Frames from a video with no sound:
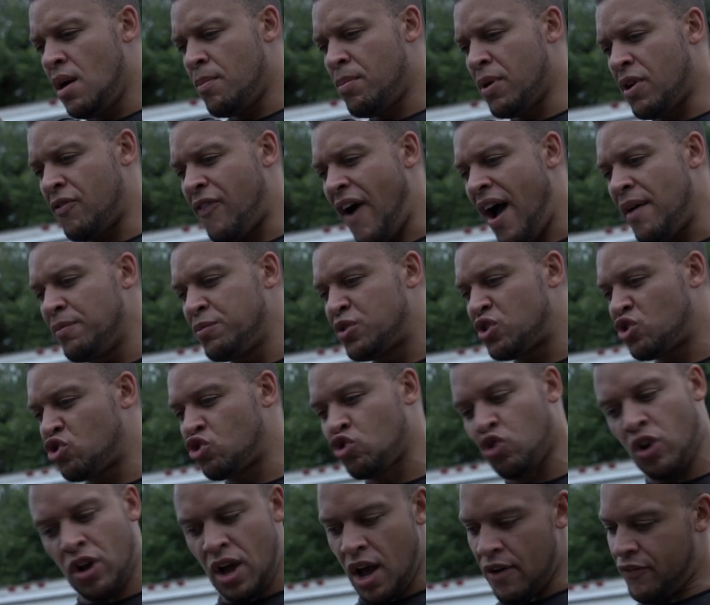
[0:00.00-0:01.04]
But if I'm
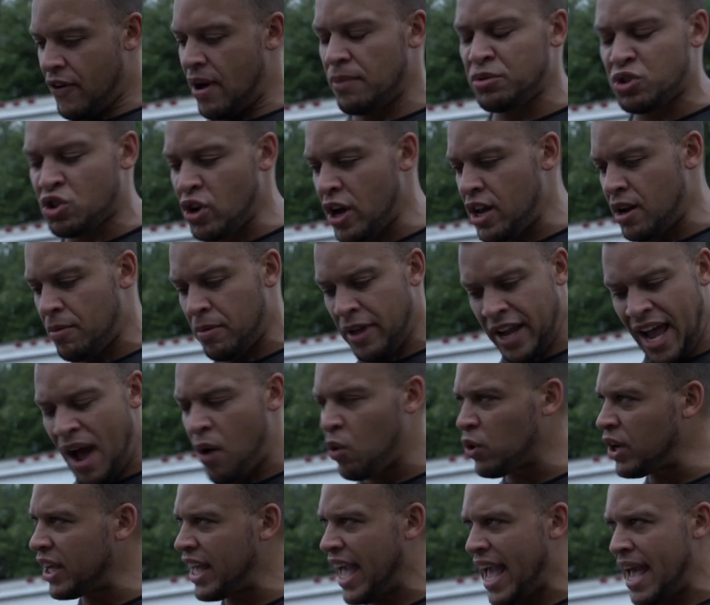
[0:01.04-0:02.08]
straight up, like I
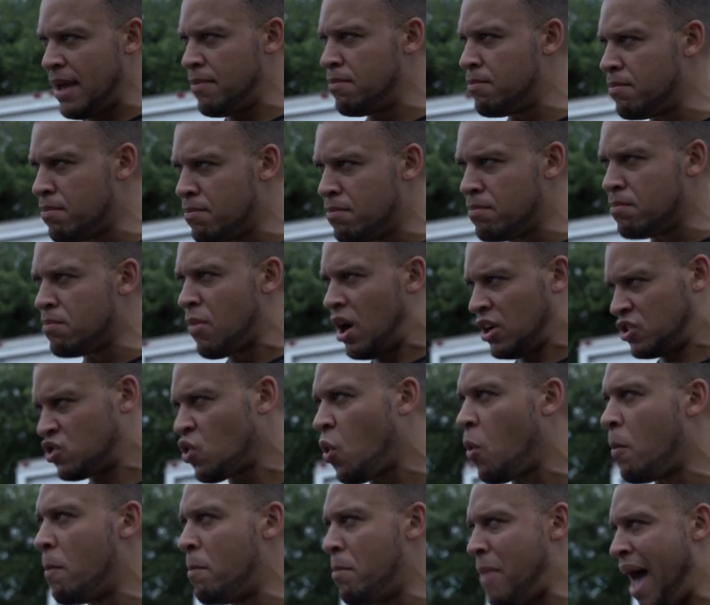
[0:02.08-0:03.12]
want to gain
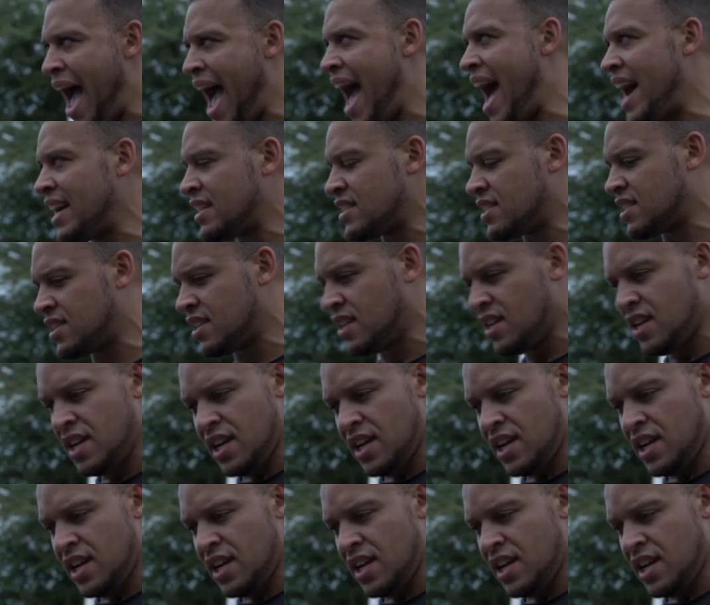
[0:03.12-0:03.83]
muscle mass,